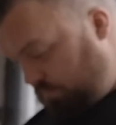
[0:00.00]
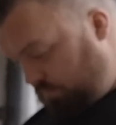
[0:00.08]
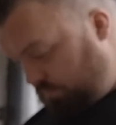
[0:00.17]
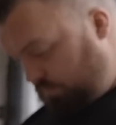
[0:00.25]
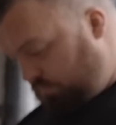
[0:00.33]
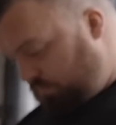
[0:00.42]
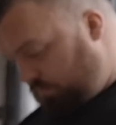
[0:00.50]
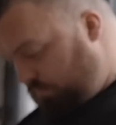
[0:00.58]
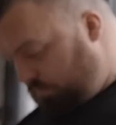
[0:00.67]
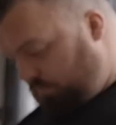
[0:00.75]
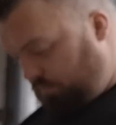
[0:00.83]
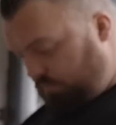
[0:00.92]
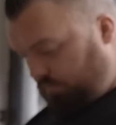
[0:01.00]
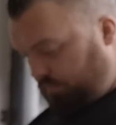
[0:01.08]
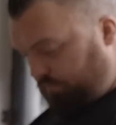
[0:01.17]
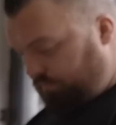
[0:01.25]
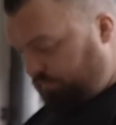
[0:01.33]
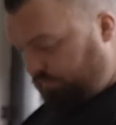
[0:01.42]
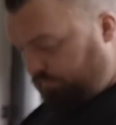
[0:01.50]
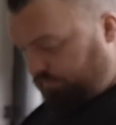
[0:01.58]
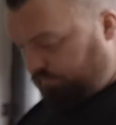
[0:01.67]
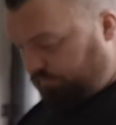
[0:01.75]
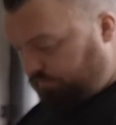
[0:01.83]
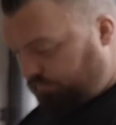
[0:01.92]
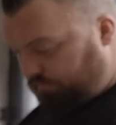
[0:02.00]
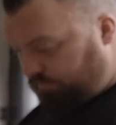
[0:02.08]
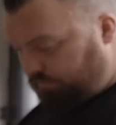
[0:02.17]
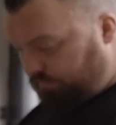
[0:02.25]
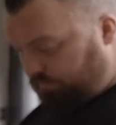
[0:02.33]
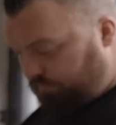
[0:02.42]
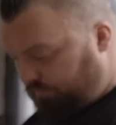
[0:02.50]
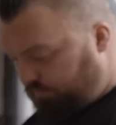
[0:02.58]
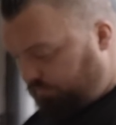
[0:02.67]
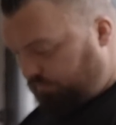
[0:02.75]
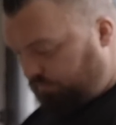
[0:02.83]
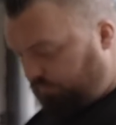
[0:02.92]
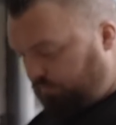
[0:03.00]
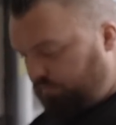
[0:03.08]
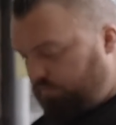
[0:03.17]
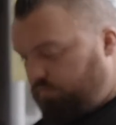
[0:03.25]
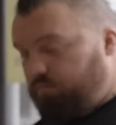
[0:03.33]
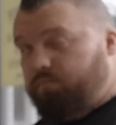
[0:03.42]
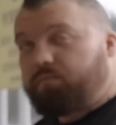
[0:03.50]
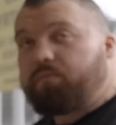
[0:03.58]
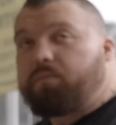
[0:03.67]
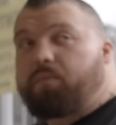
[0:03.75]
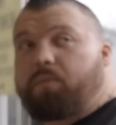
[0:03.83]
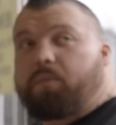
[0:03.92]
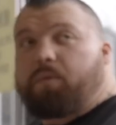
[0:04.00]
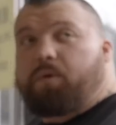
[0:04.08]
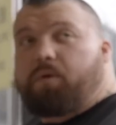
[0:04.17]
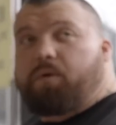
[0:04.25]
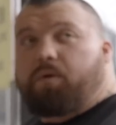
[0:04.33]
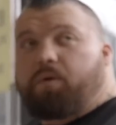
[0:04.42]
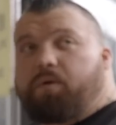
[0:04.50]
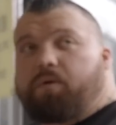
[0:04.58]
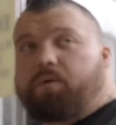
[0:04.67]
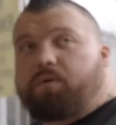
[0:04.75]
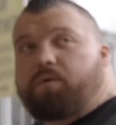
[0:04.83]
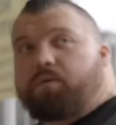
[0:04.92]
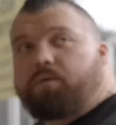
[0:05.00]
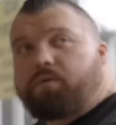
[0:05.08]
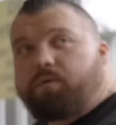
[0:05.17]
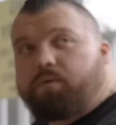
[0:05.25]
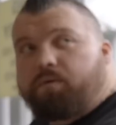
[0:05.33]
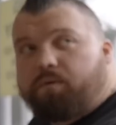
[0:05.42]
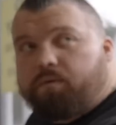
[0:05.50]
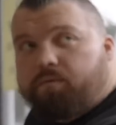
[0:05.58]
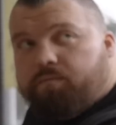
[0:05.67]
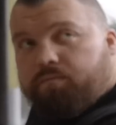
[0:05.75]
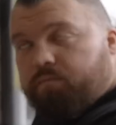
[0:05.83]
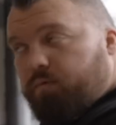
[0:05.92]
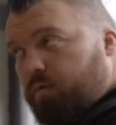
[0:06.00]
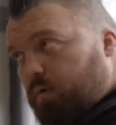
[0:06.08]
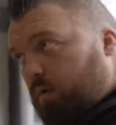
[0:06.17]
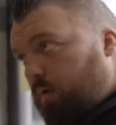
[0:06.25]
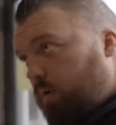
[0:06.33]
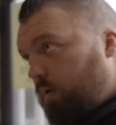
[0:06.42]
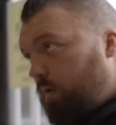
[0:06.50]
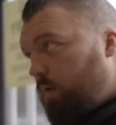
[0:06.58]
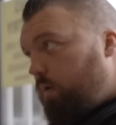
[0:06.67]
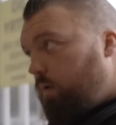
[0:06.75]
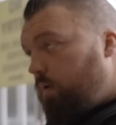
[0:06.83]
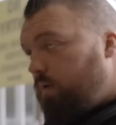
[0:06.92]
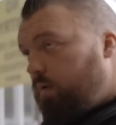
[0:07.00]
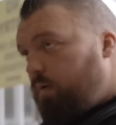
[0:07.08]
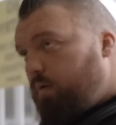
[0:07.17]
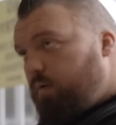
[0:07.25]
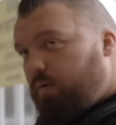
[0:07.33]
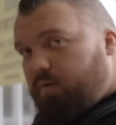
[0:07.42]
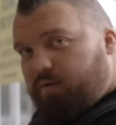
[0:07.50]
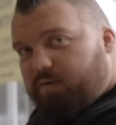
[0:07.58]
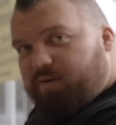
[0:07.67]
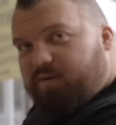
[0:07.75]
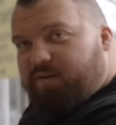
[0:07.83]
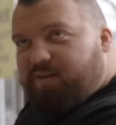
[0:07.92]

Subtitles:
The person shown says nothing.